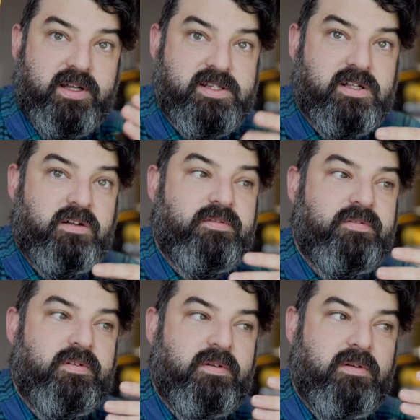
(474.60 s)

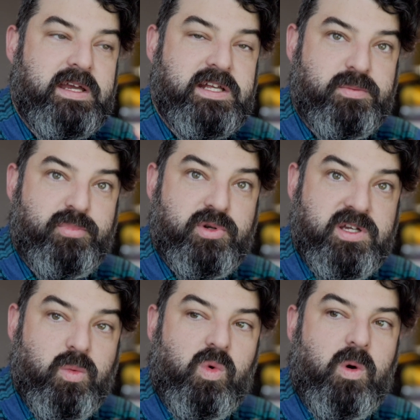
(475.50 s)
itself is
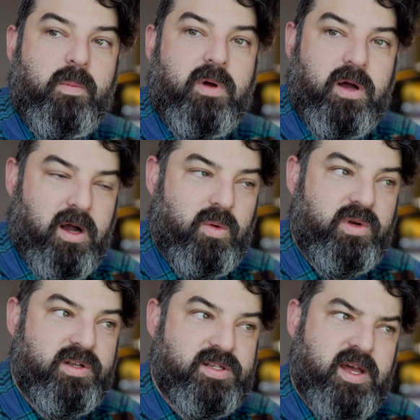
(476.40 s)
pretty warm. I
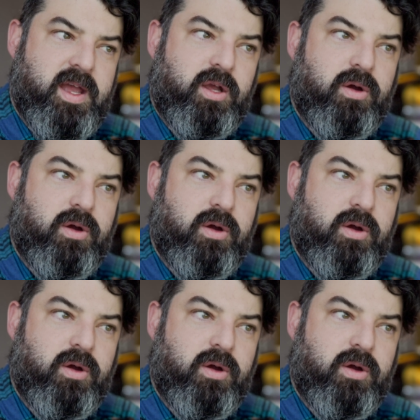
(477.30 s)
wouldn't say